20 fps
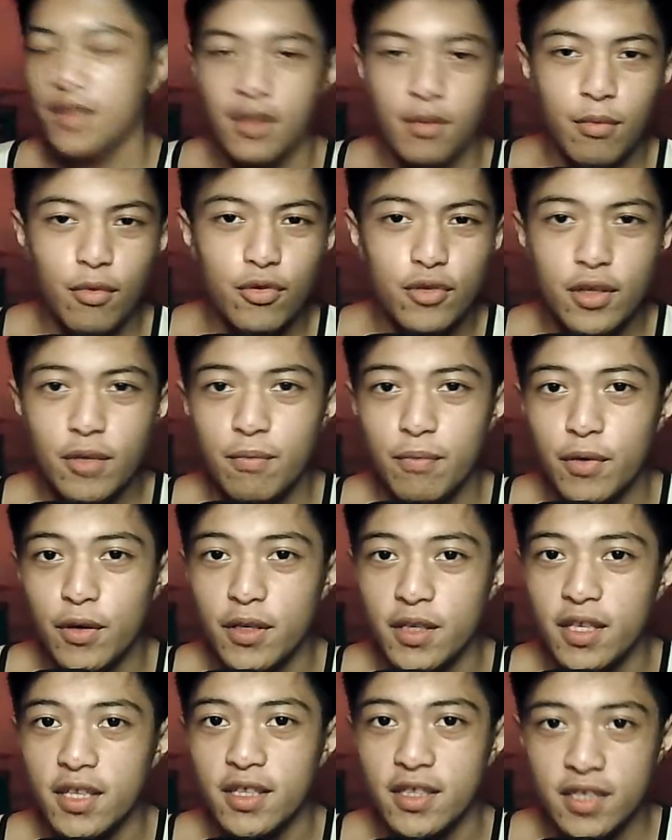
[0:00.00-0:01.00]
The most
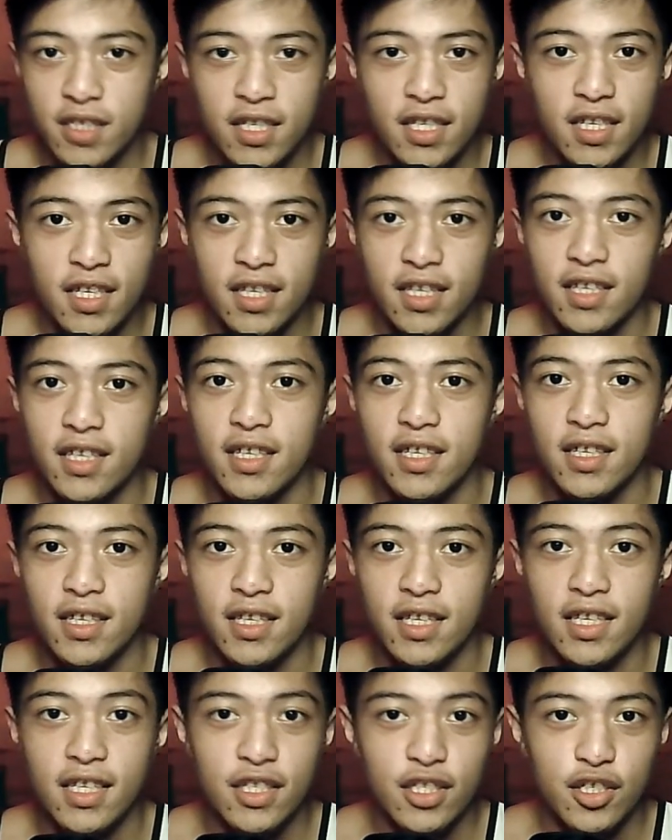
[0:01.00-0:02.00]
important thing
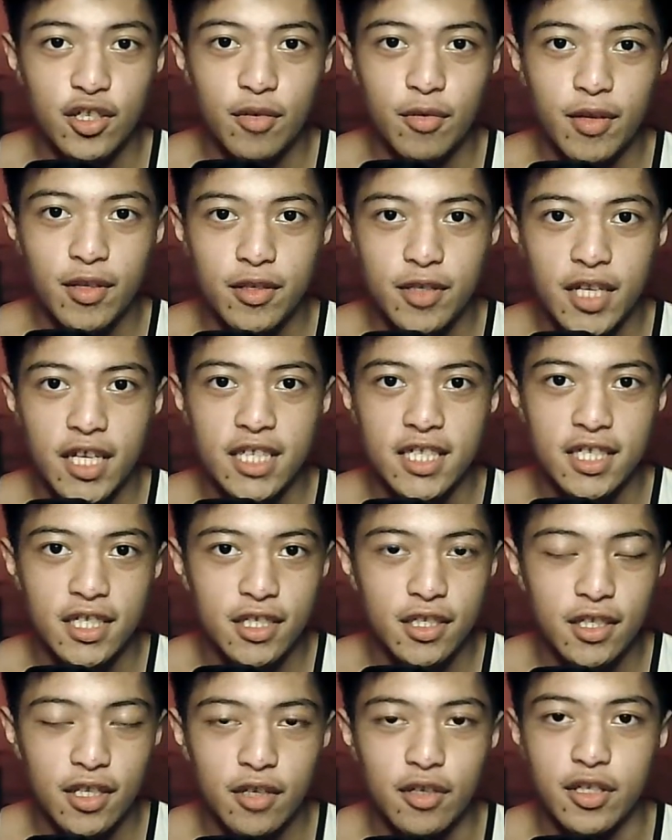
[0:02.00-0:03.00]
in Geometry Dash
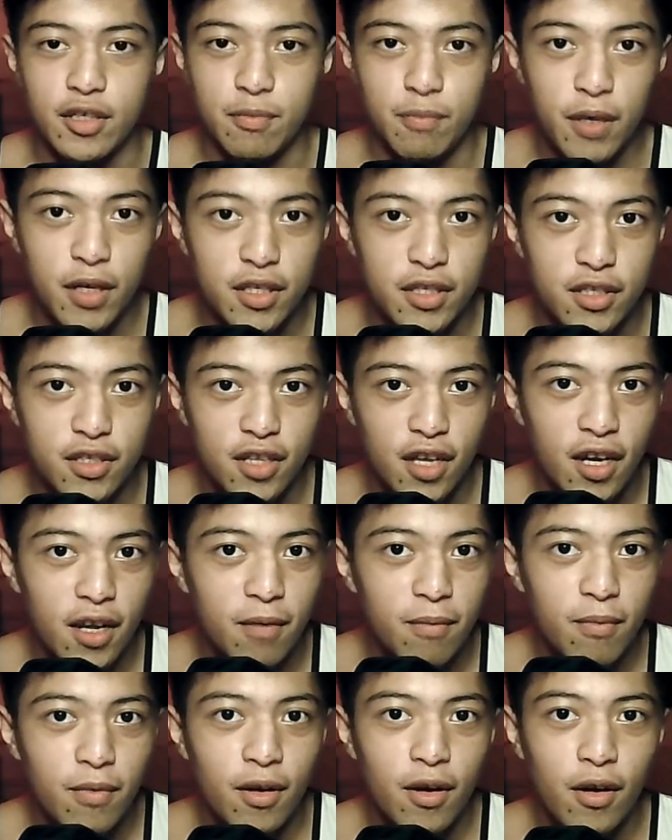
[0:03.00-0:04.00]
is the response
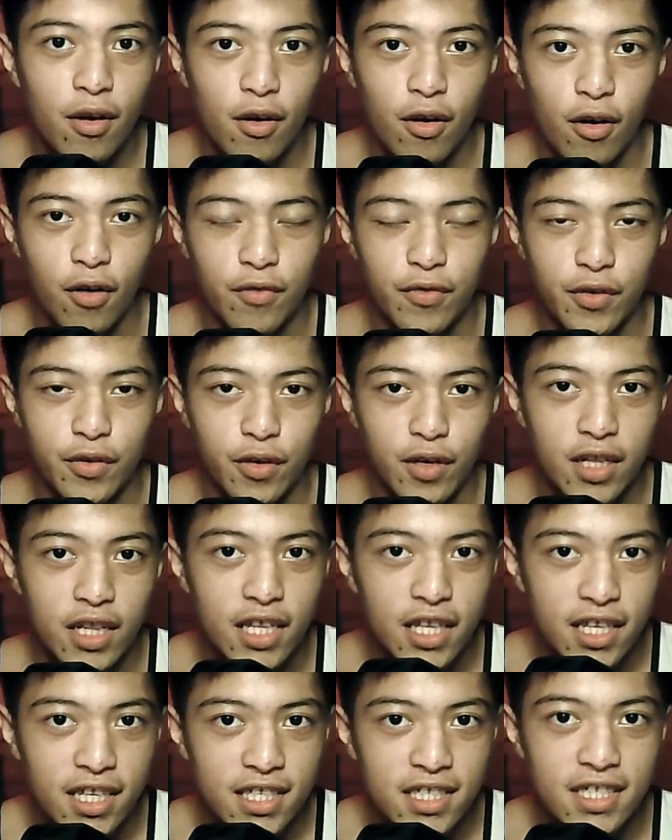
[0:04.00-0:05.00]
time of your
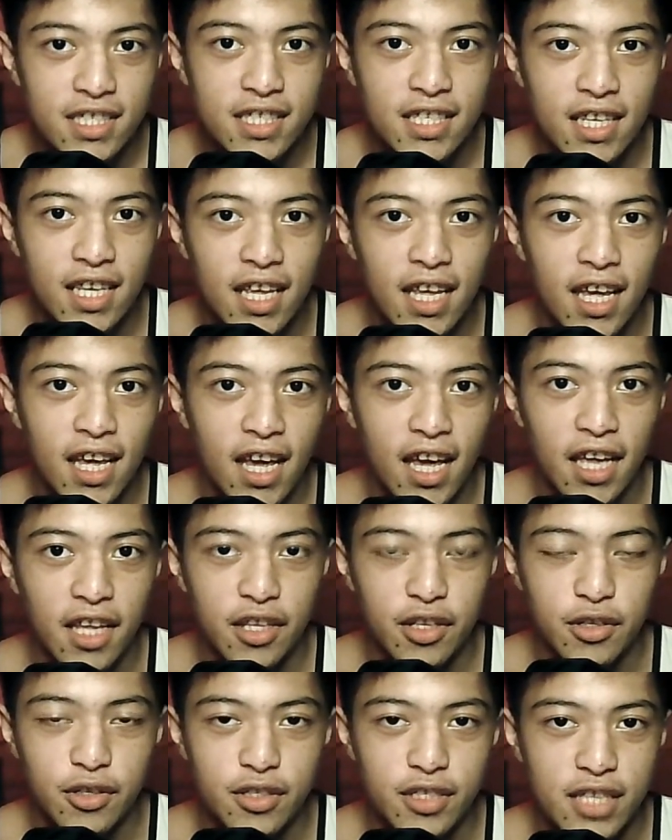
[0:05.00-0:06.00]
clicks
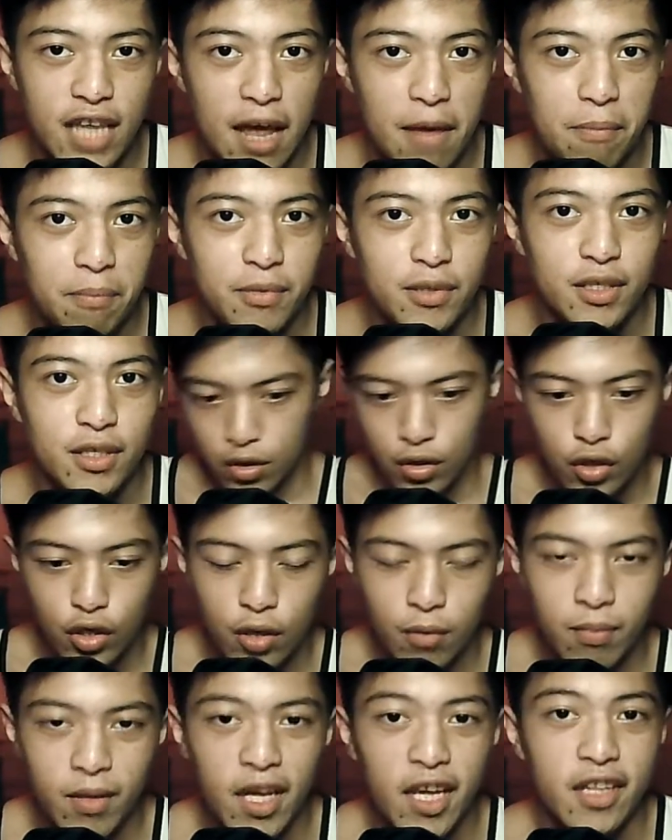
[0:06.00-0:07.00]
and your taps. You
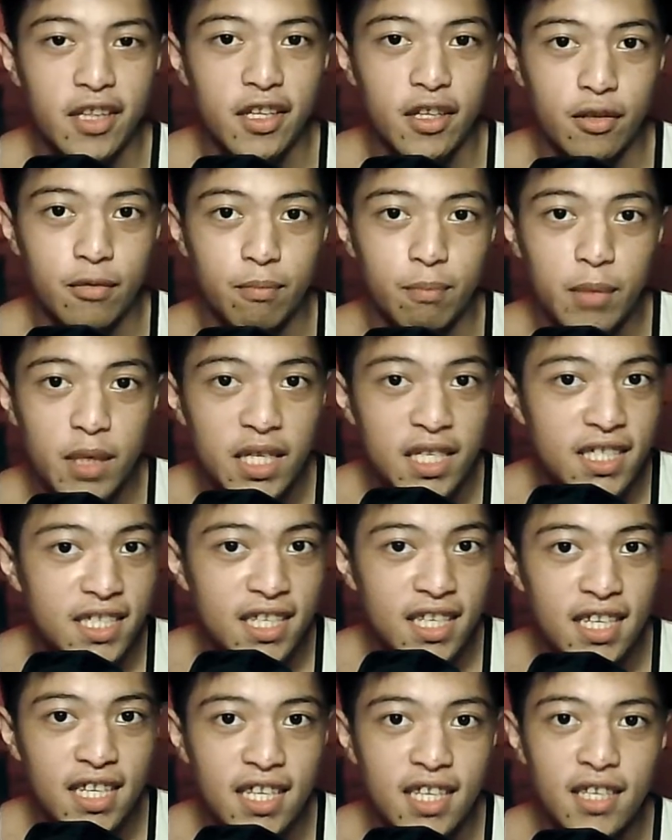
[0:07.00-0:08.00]
can play it in
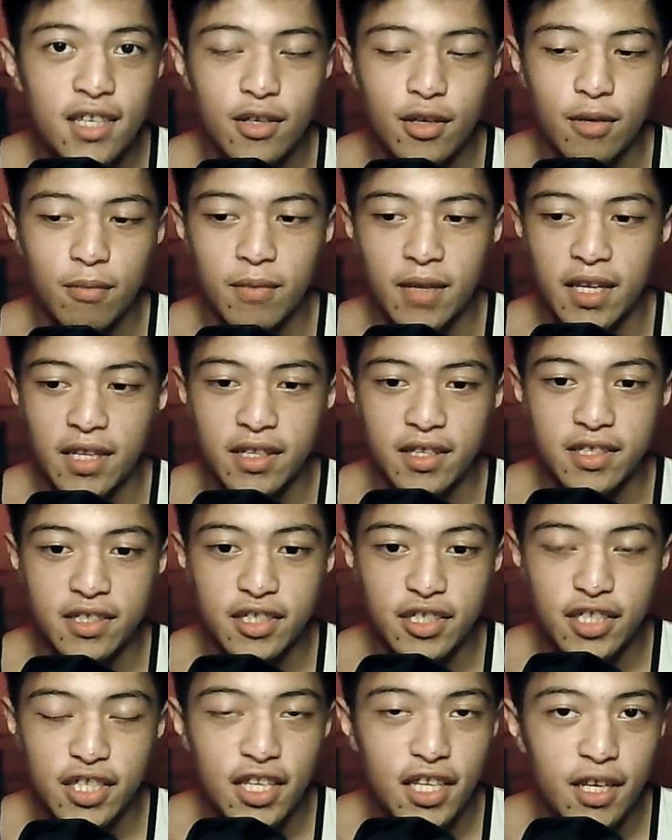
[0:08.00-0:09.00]
PC, you can play it in
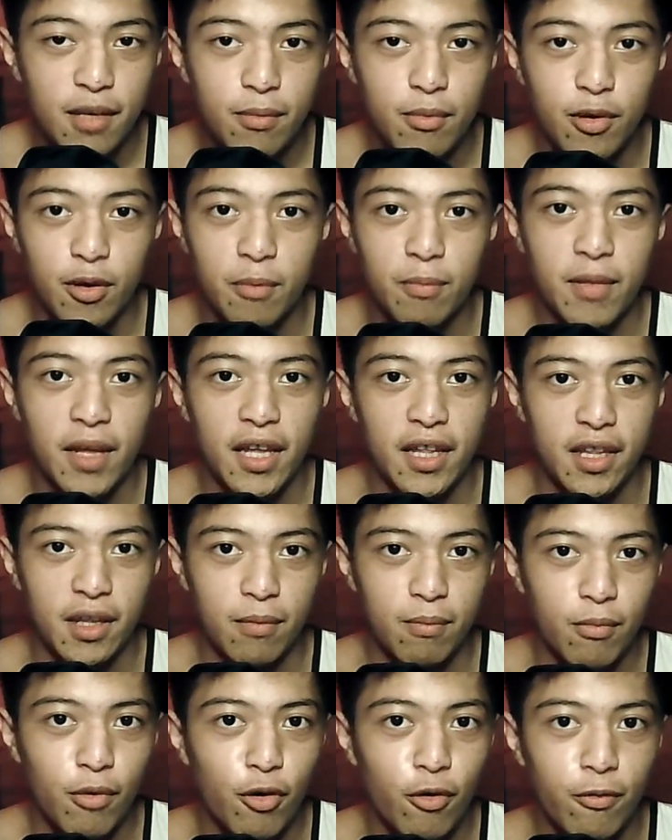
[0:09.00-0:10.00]
Steam, you can play it
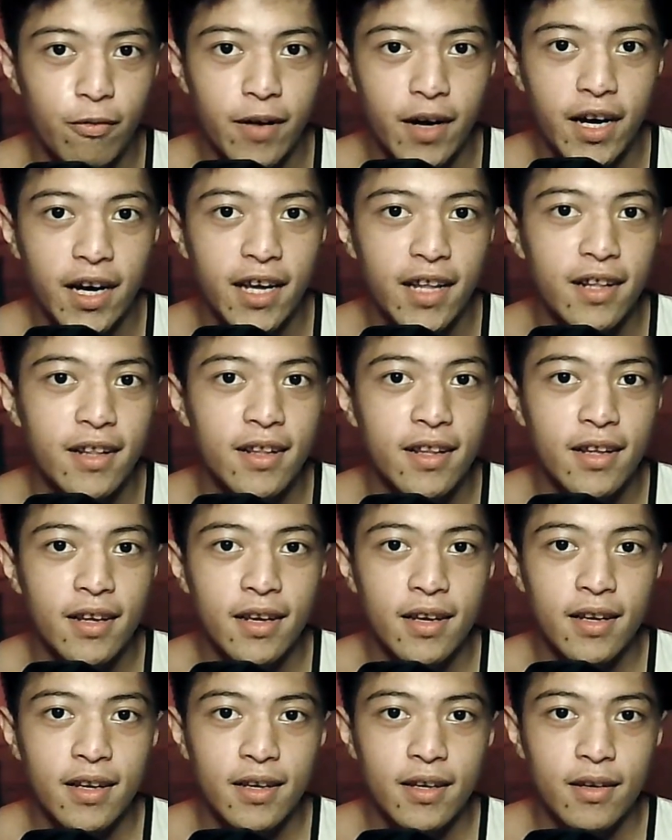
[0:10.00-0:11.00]
in mobile.
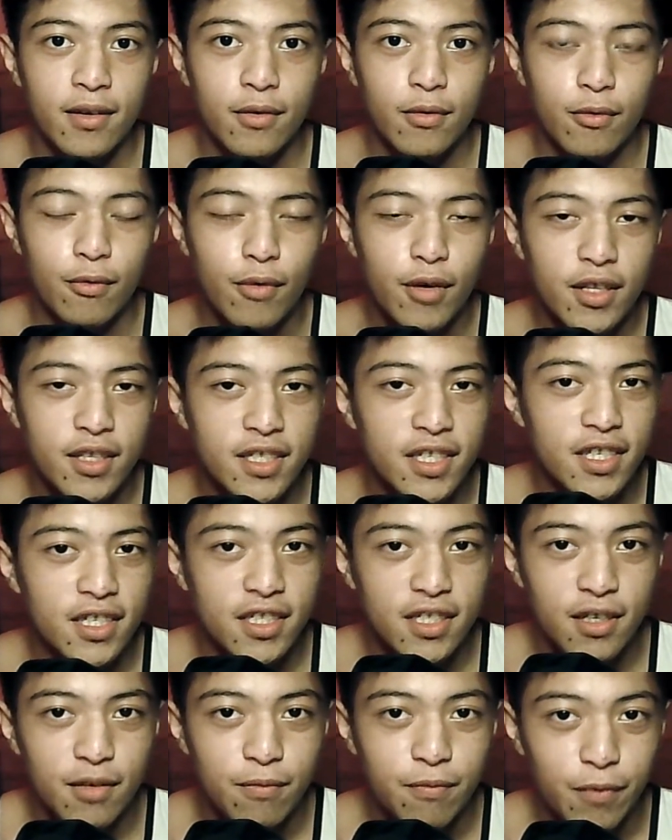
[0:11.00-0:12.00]
One
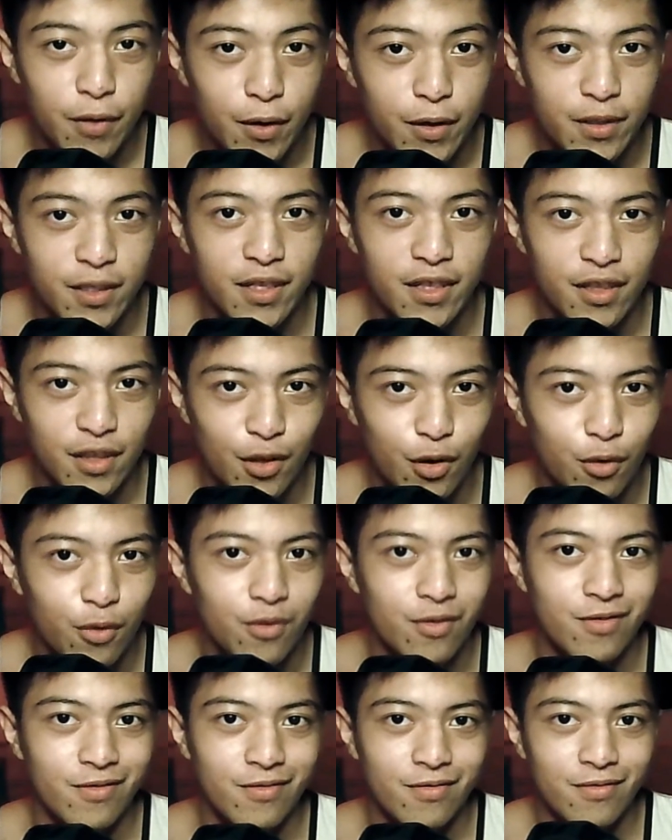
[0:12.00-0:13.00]
thing's important
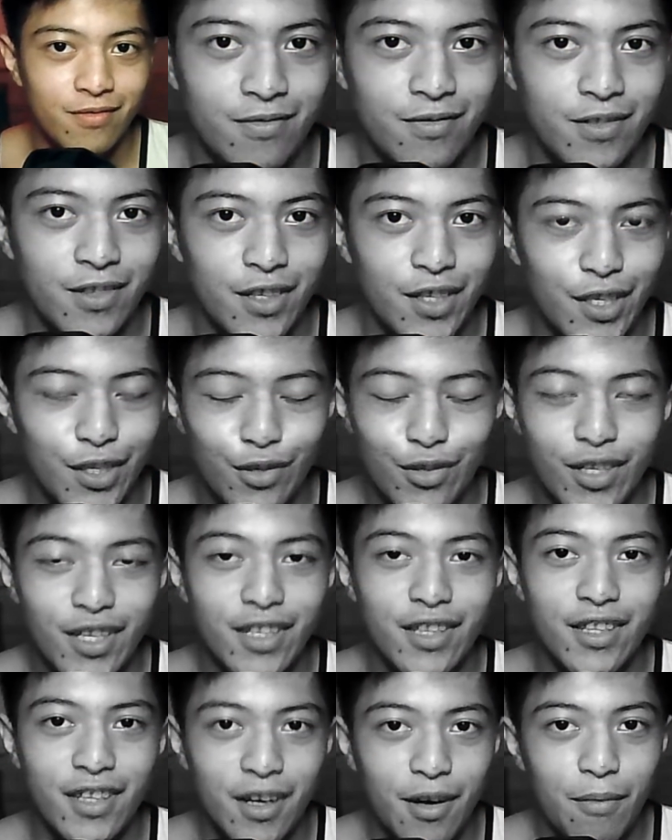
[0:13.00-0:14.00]
though, you
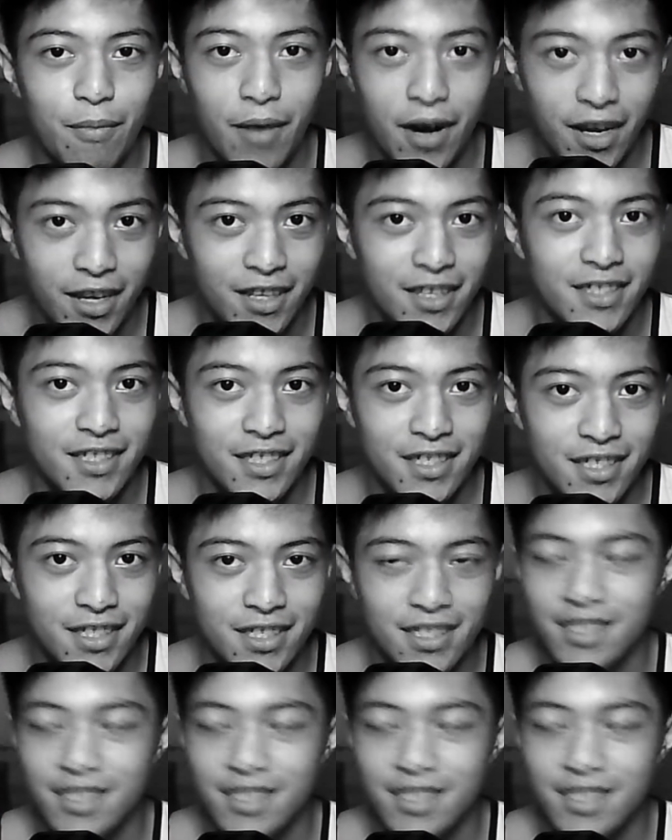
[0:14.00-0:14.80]
need a mice.